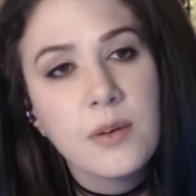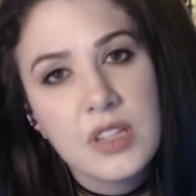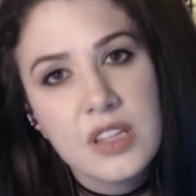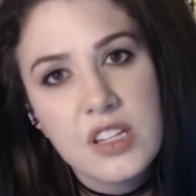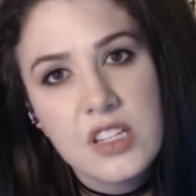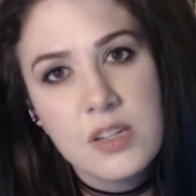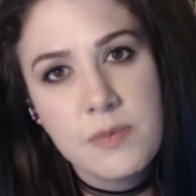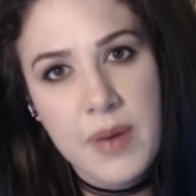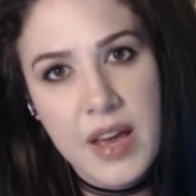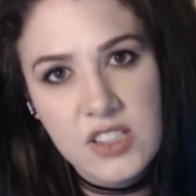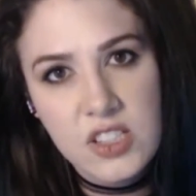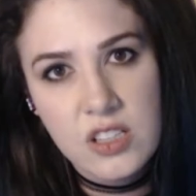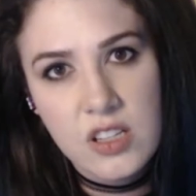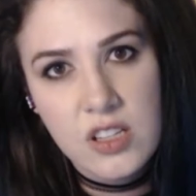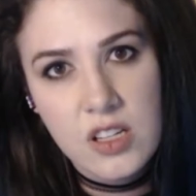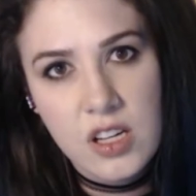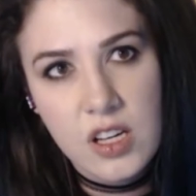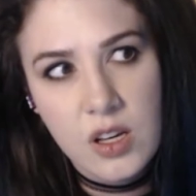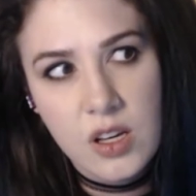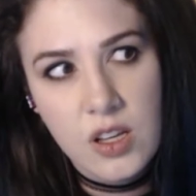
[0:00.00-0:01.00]
depends on
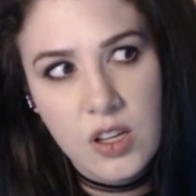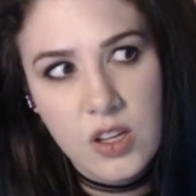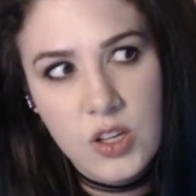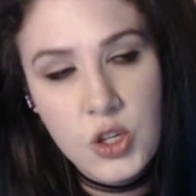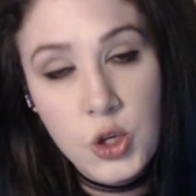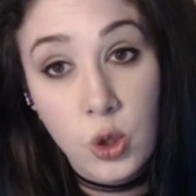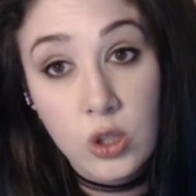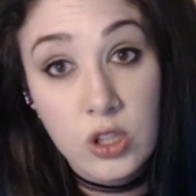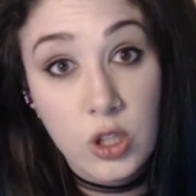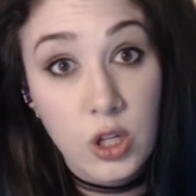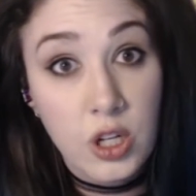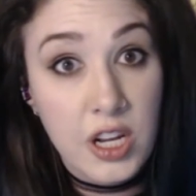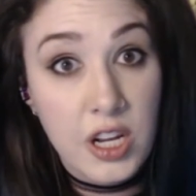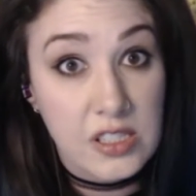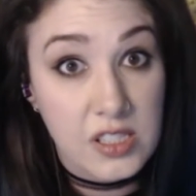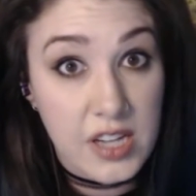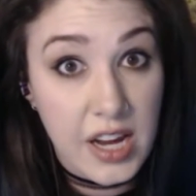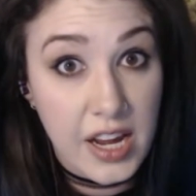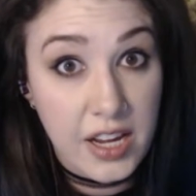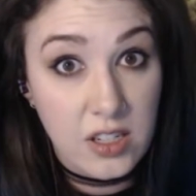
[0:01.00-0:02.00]
your learning
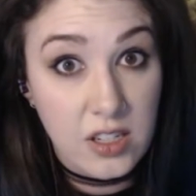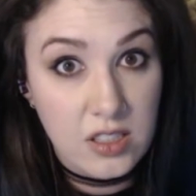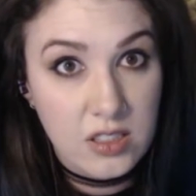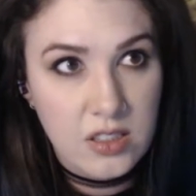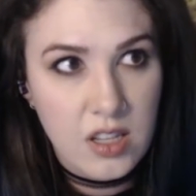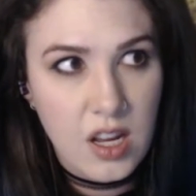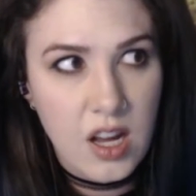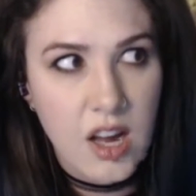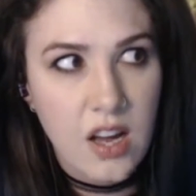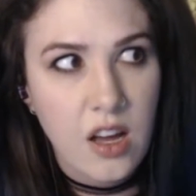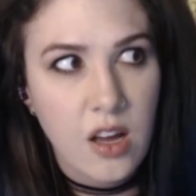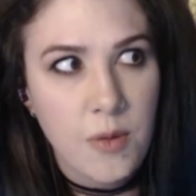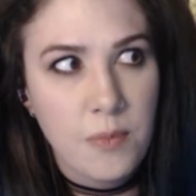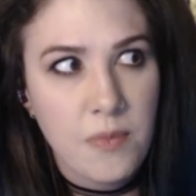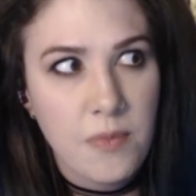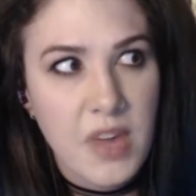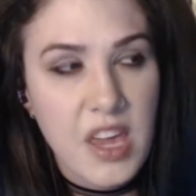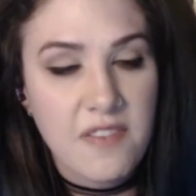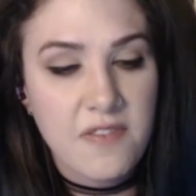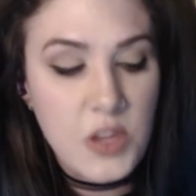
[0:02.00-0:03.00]
style.
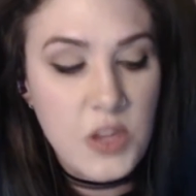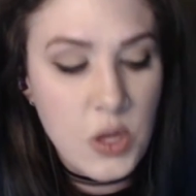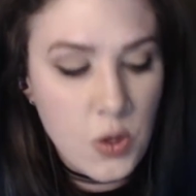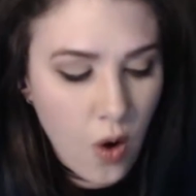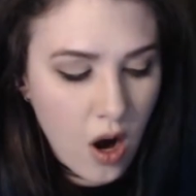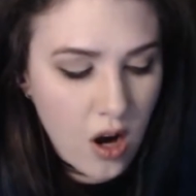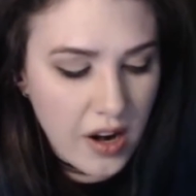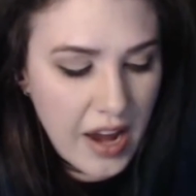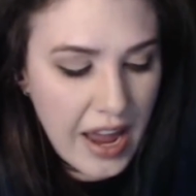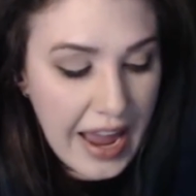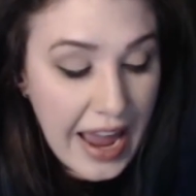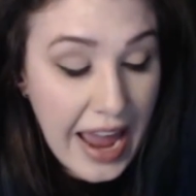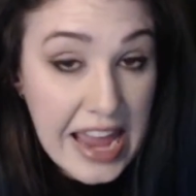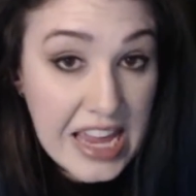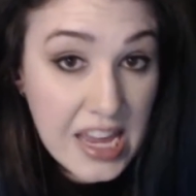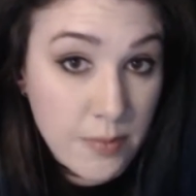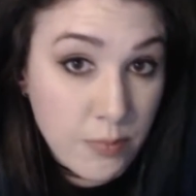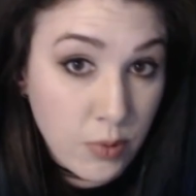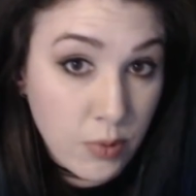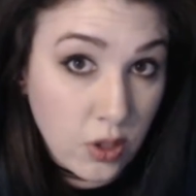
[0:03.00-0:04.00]
If you are
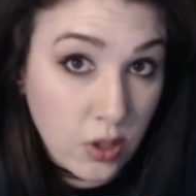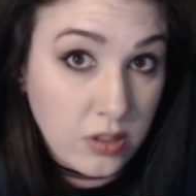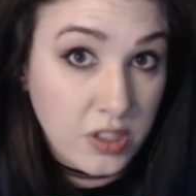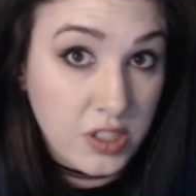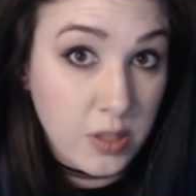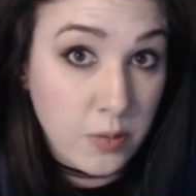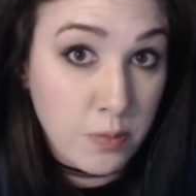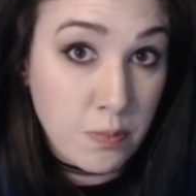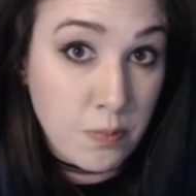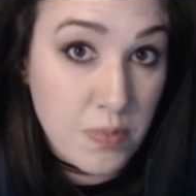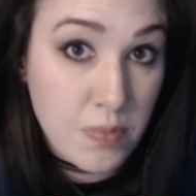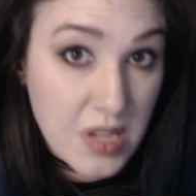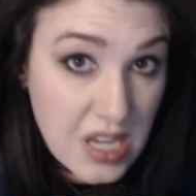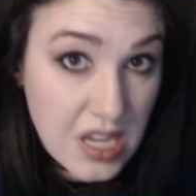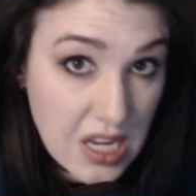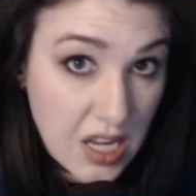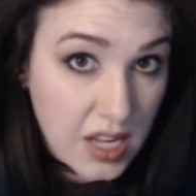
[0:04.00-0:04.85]
able to be a